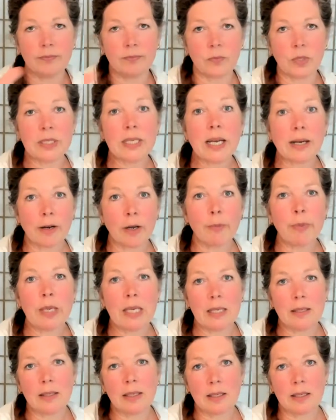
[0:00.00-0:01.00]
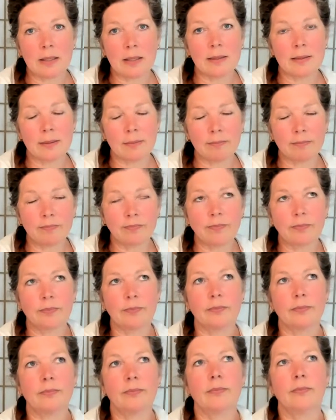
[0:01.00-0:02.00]
Tara Pete is.
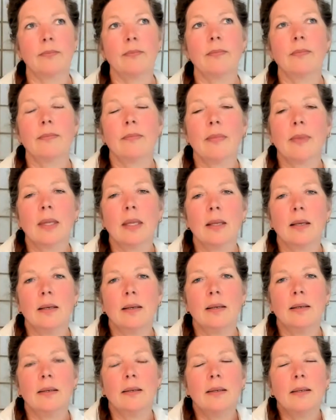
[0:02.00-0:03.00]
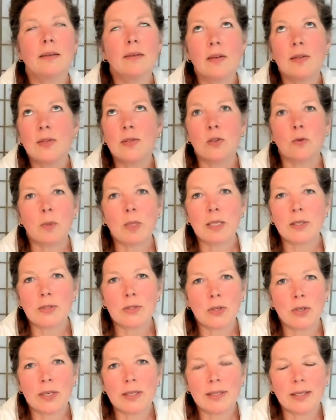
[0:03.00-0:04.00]
I've got so many
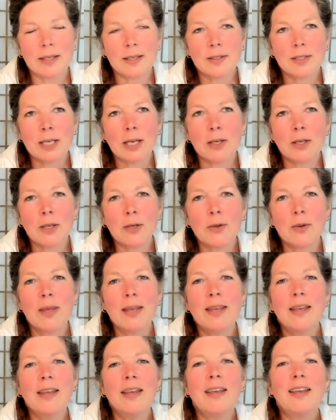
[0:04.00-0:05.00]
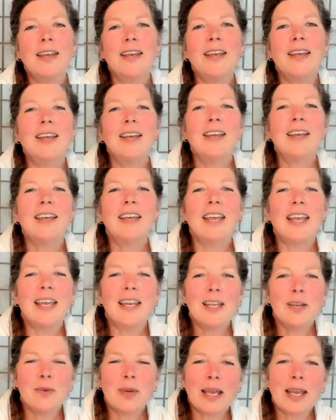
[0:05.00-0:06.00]
stories I could tell you.
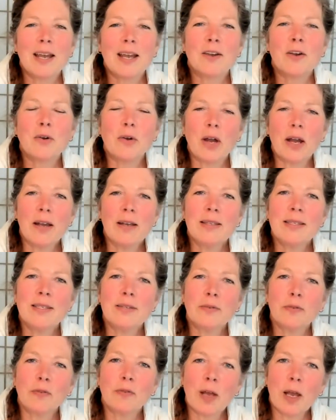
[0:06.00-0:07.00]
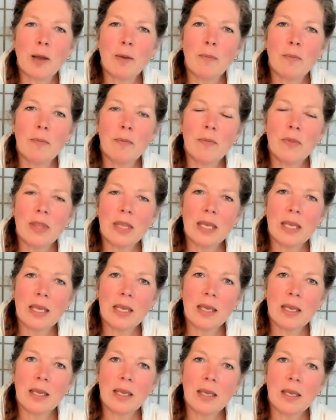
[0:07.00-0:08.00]
Anyway, across from
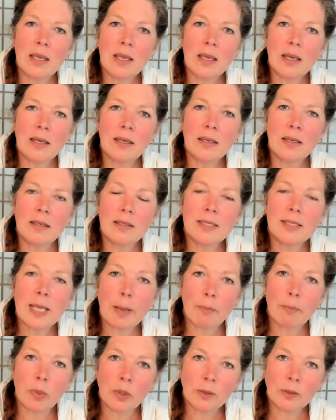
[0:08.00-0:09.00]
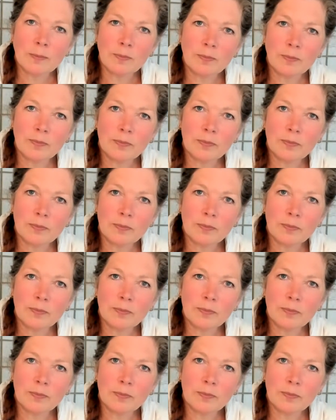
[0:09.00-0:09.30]
the temple